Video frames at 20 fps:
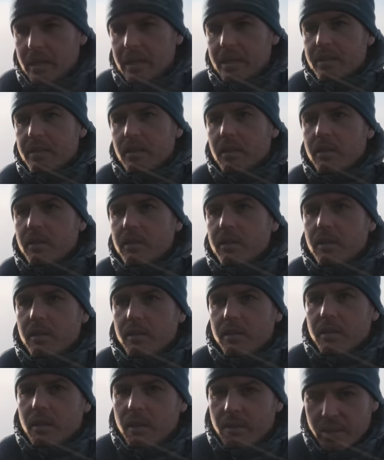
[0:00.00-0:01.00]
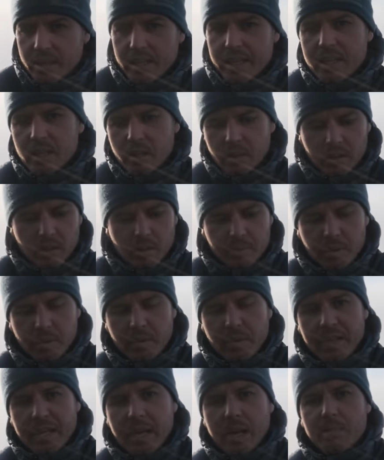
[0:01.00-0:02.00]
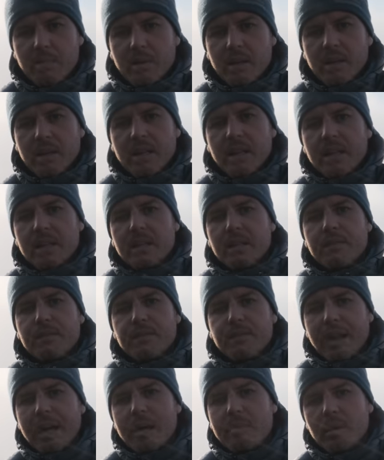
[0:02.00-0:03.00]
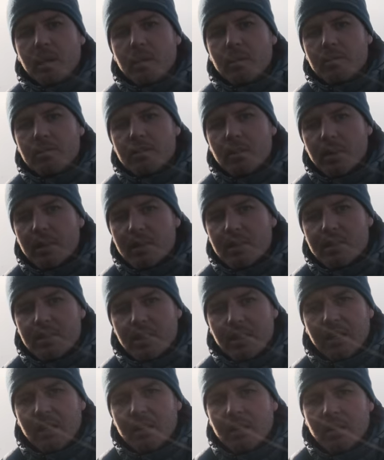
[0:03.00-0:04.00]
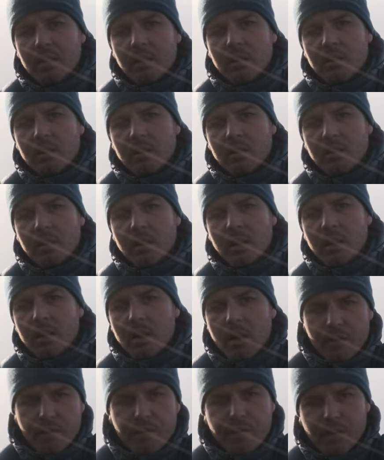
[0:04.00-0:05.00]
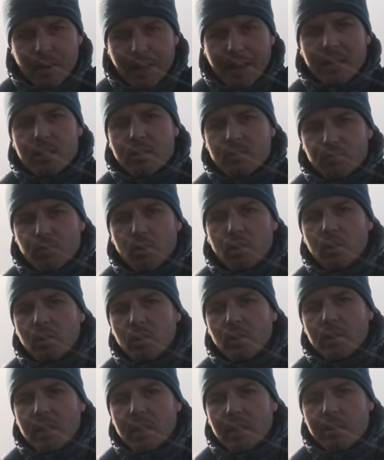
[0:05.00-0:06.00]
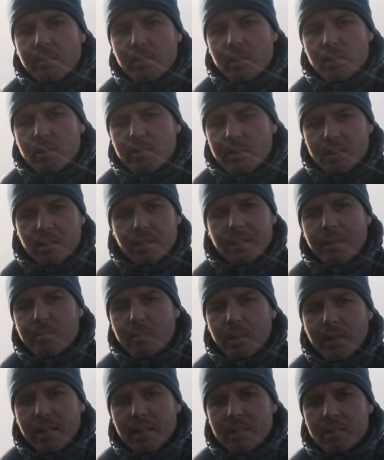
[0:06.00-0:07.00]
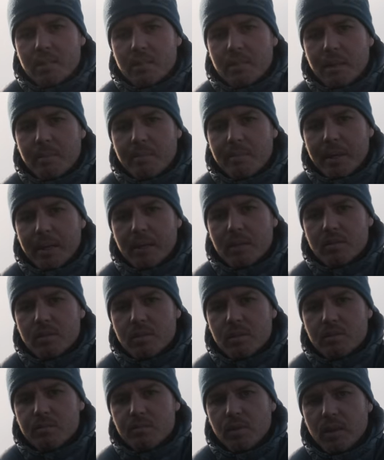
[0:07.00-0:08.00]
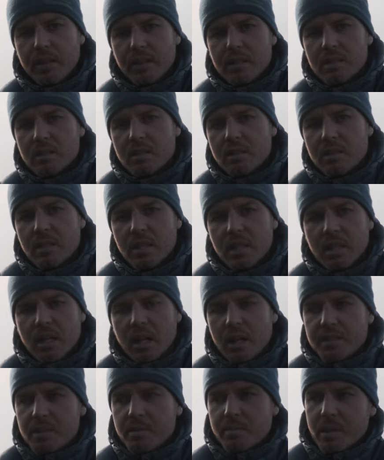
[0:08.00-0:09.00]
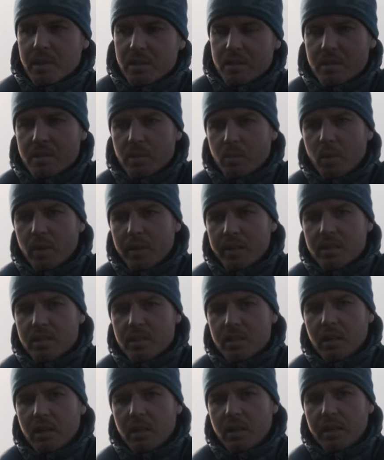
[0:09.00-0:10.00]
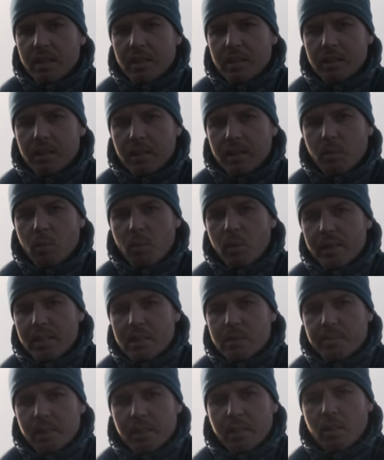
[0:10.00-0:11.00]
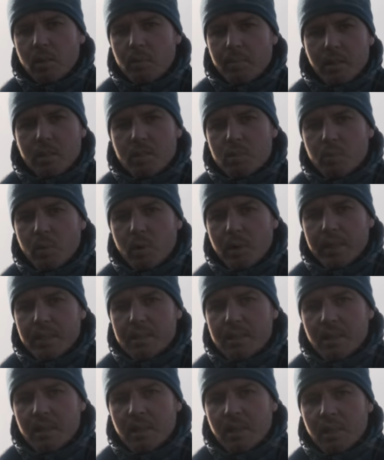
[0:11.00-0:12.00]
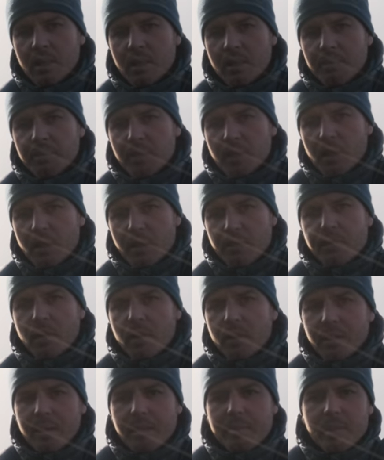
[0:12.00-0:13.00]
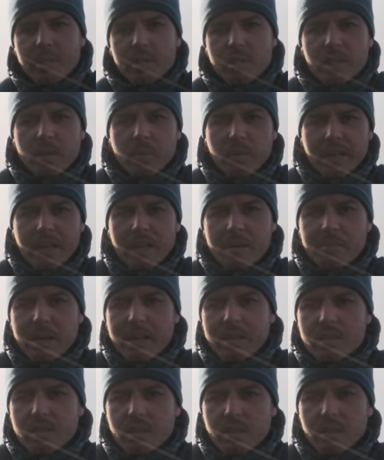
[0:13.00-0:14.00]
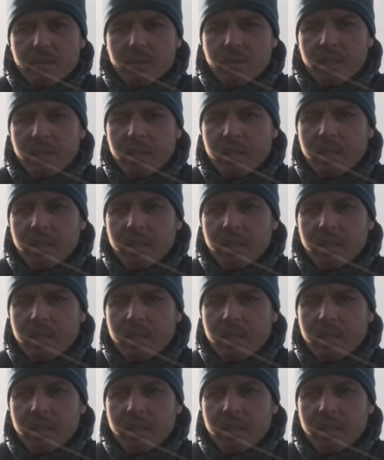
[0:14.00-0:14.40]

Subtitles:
and on like the Nikon I put the camera in flat mode so I can see a flat raw looking image. That means I can get my histogram bang on to the right, because it's a white sky and I want it to be almost white at the final image. I don't want to get back to the